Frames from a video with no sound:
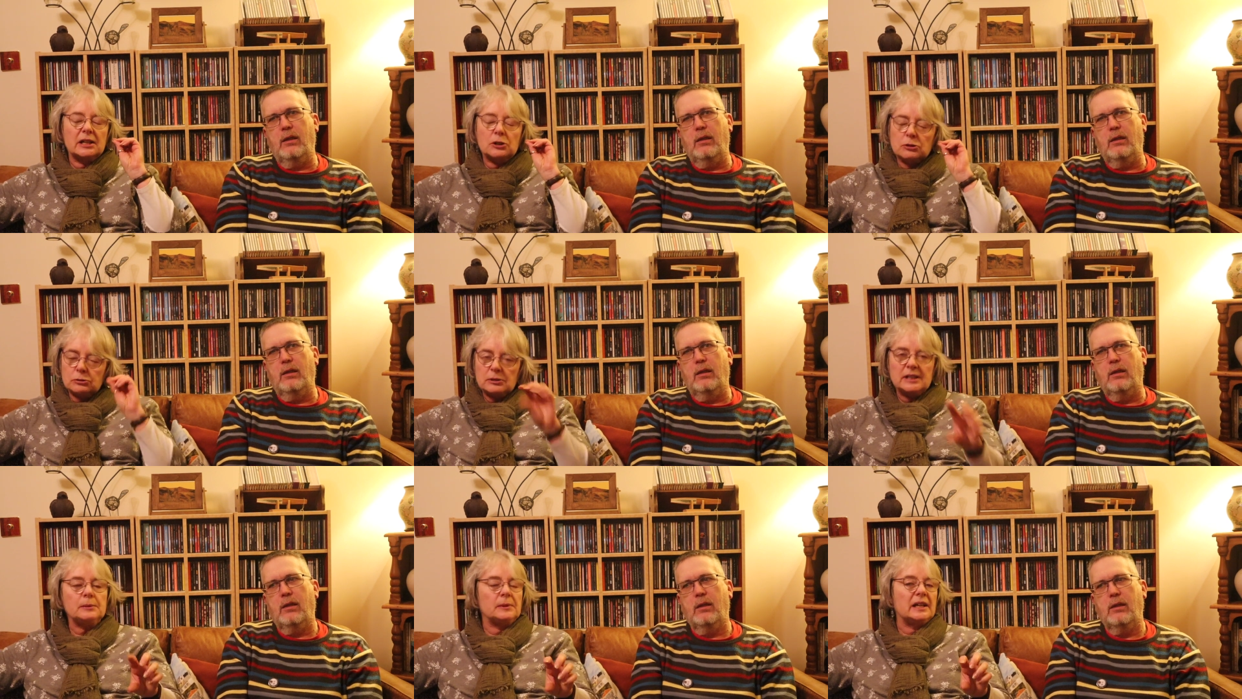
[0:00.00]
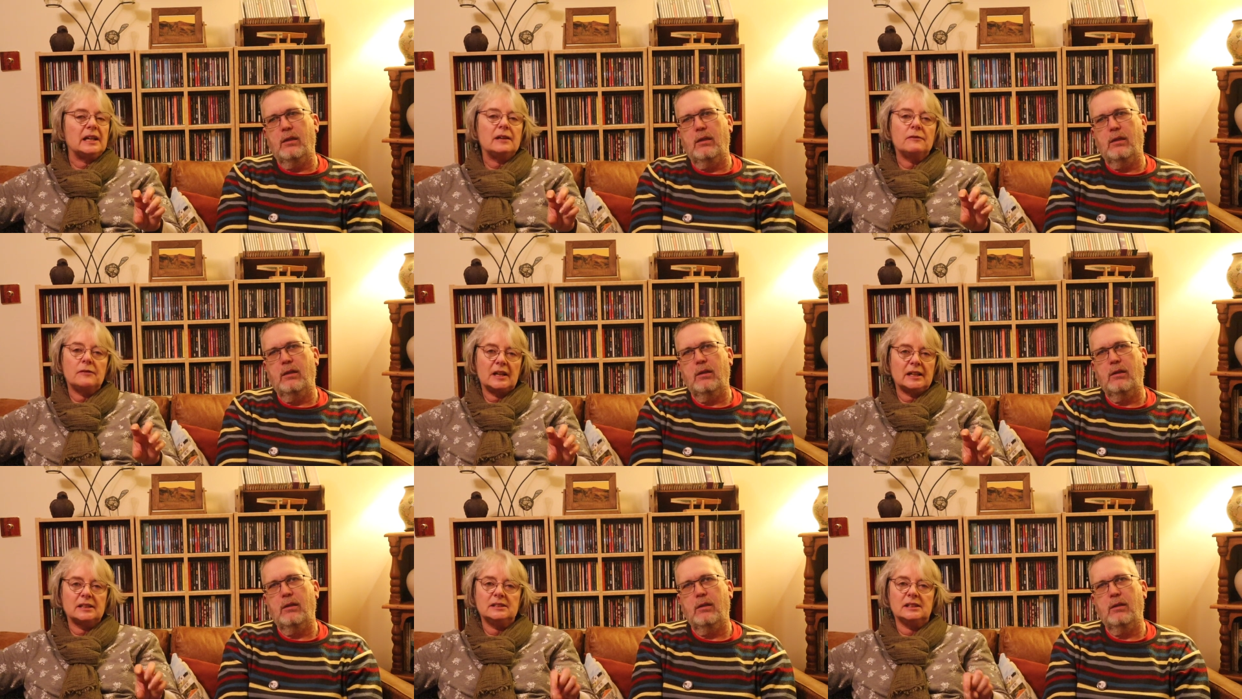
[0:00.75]
Speaker 1: incredibly
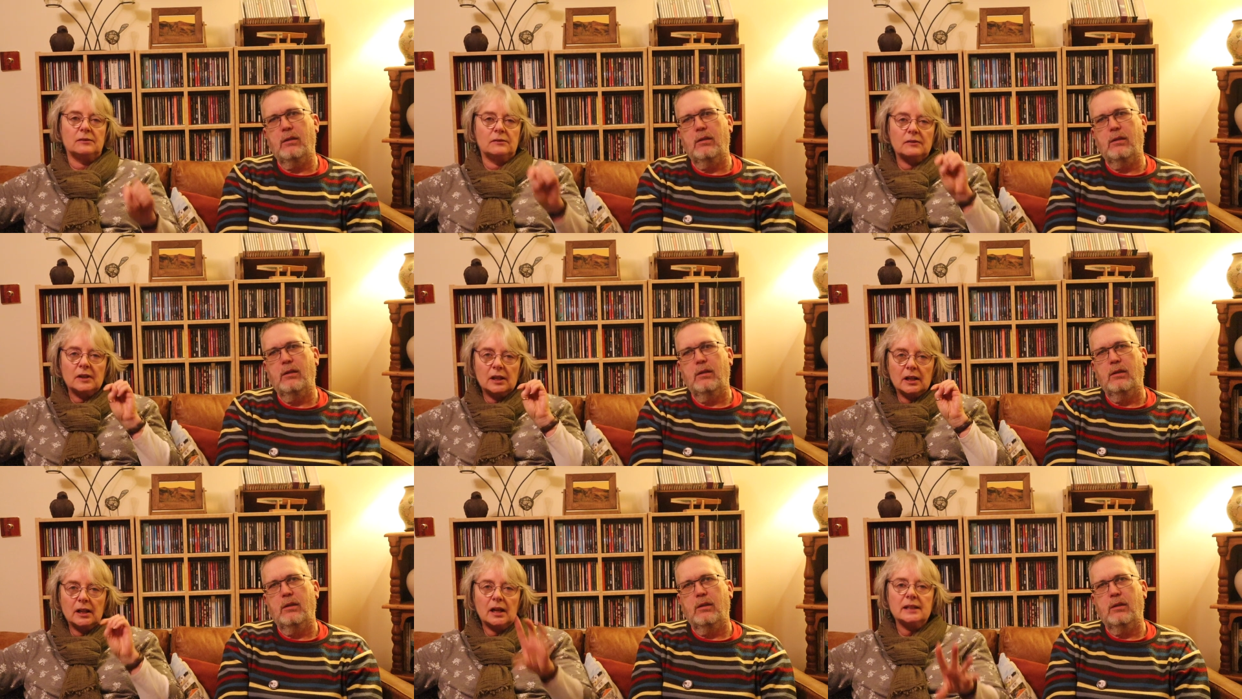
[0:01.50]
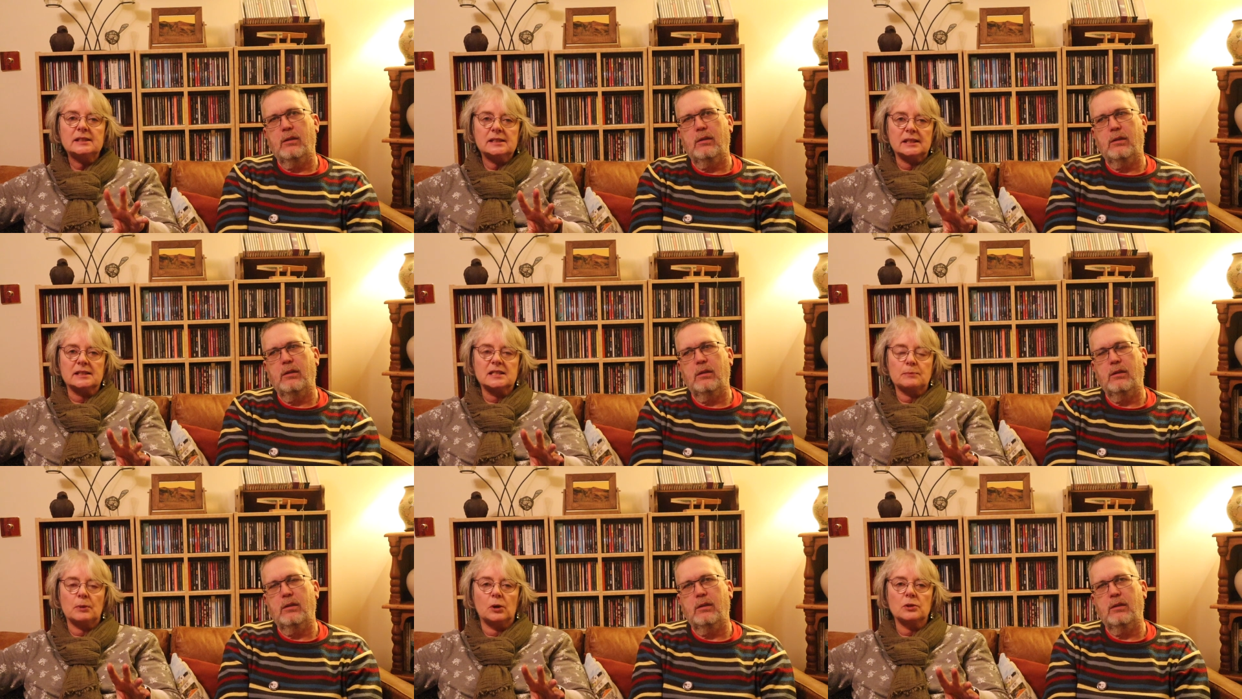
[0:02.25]
effective lighting
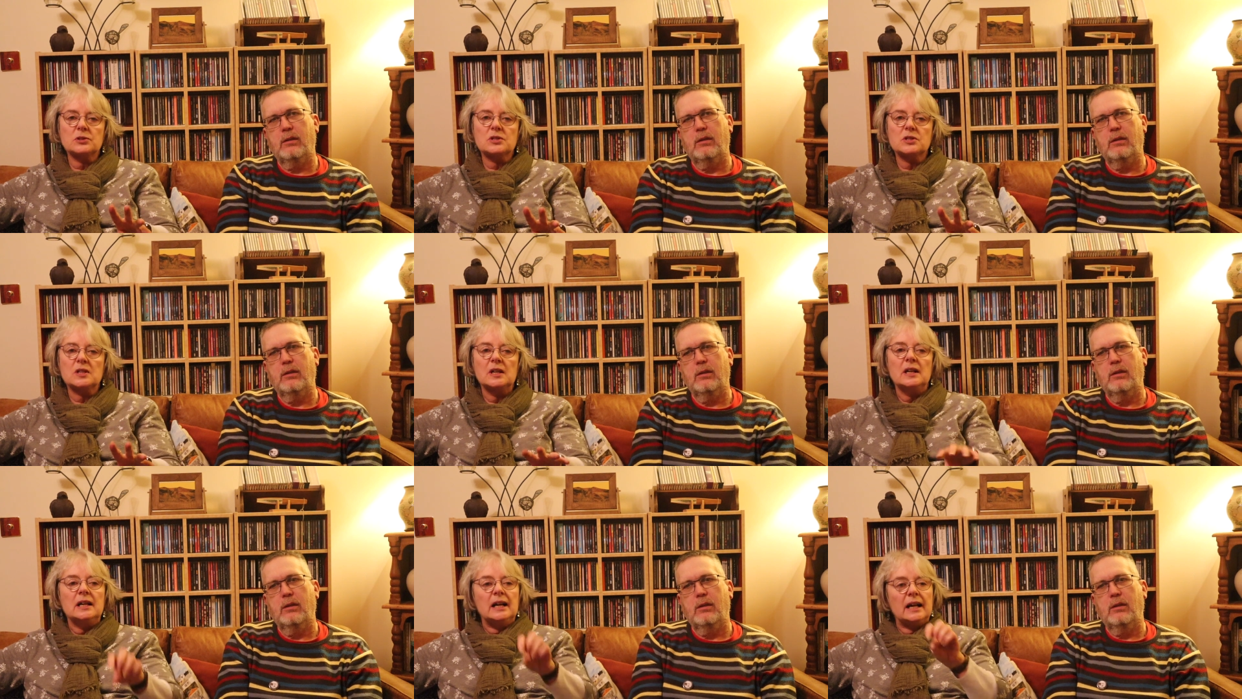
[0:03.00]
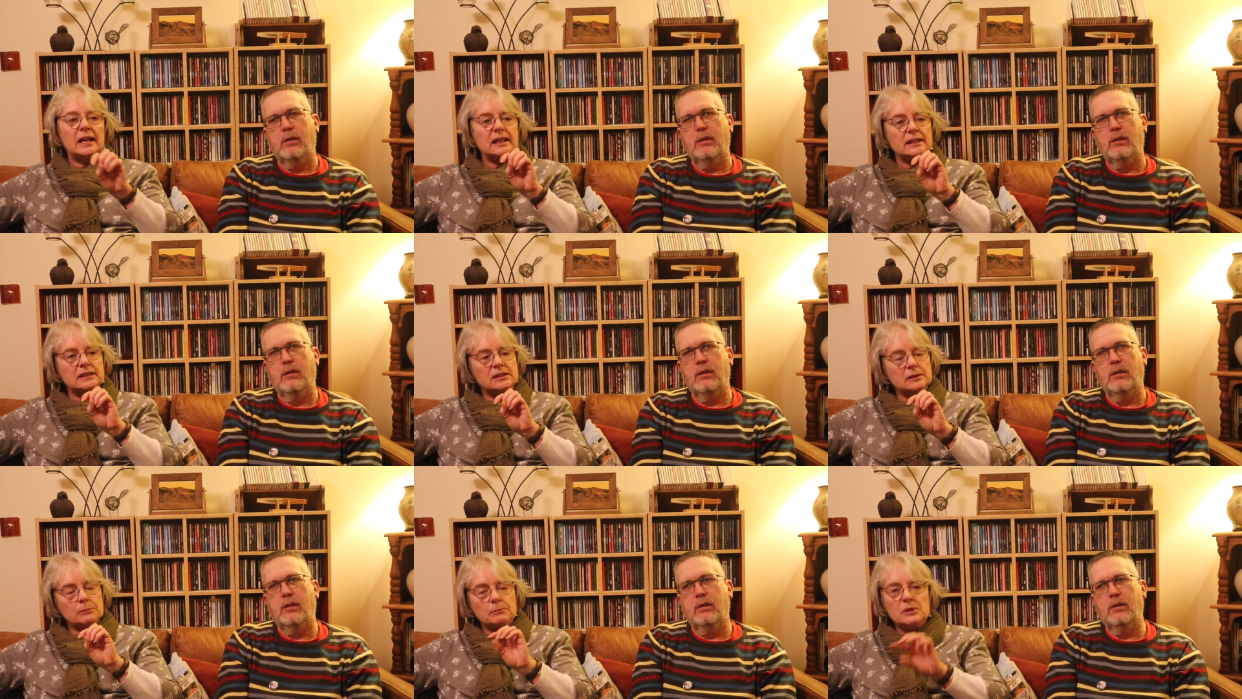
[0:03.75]
spots
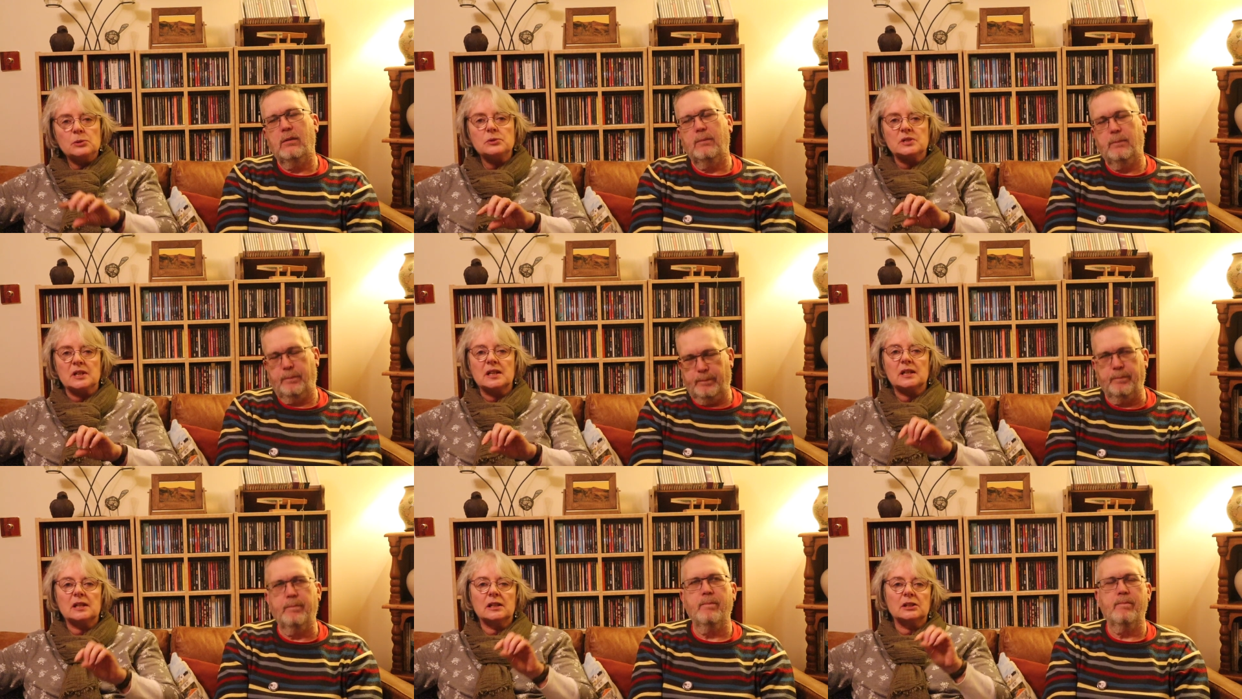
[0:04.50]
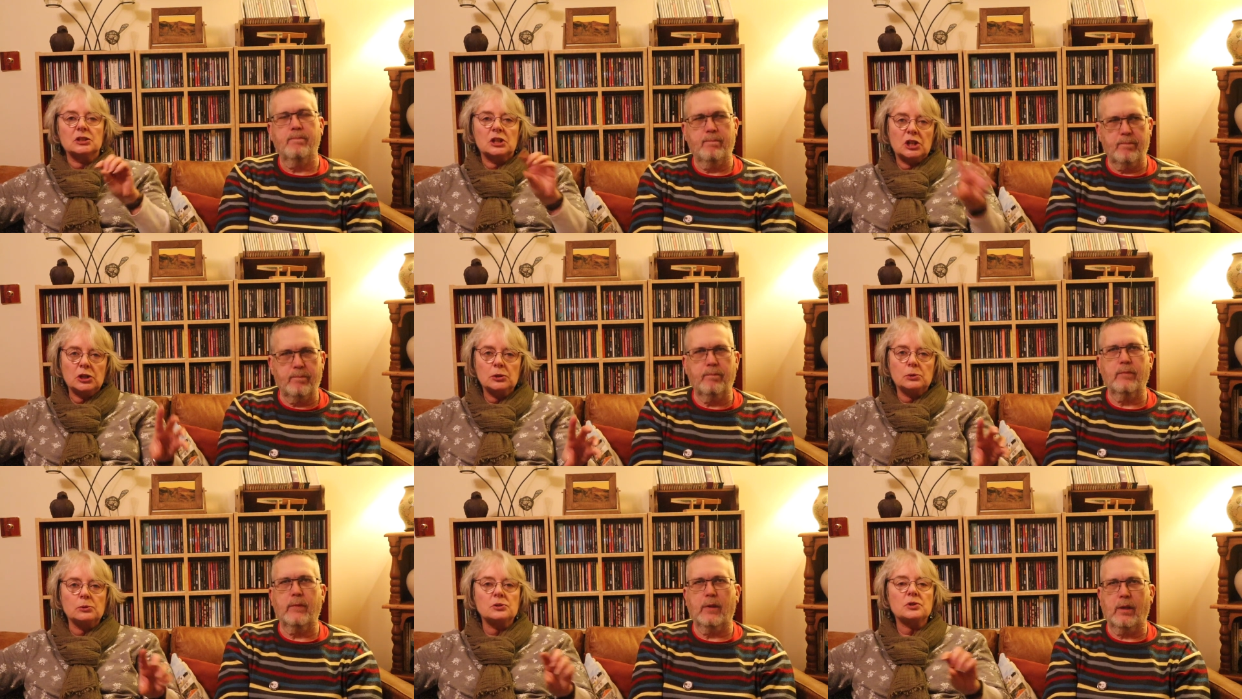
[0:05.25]
and music mm. and
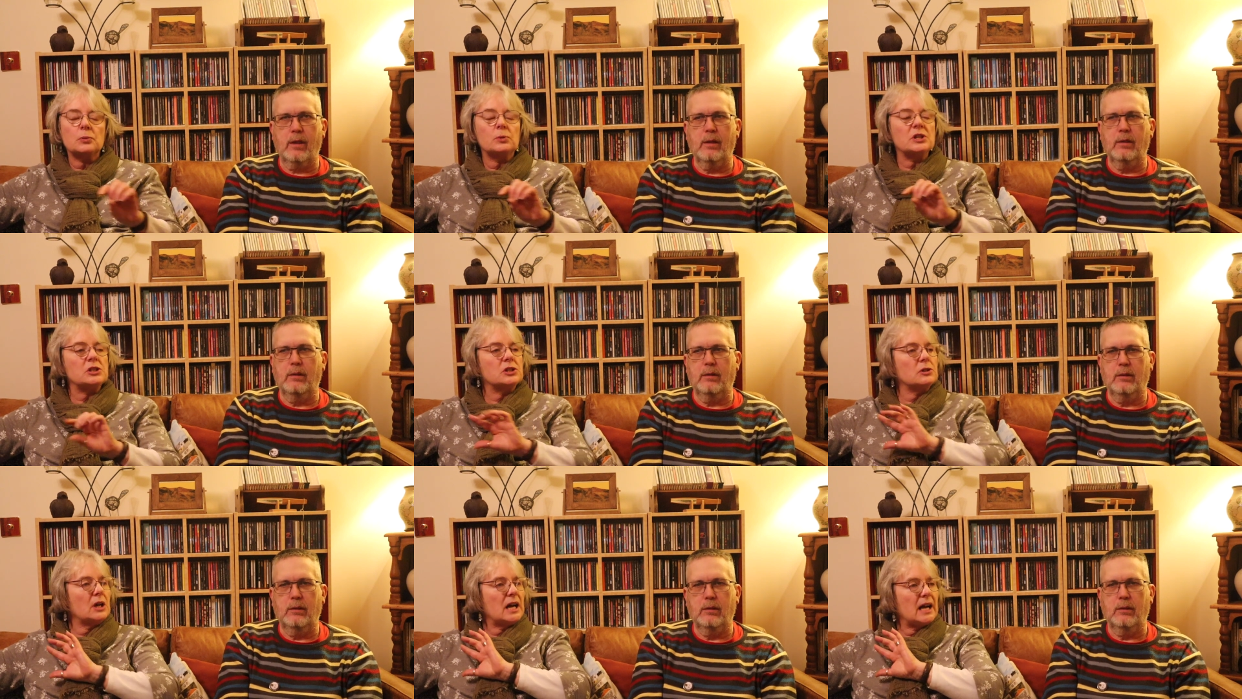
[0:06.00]
cues which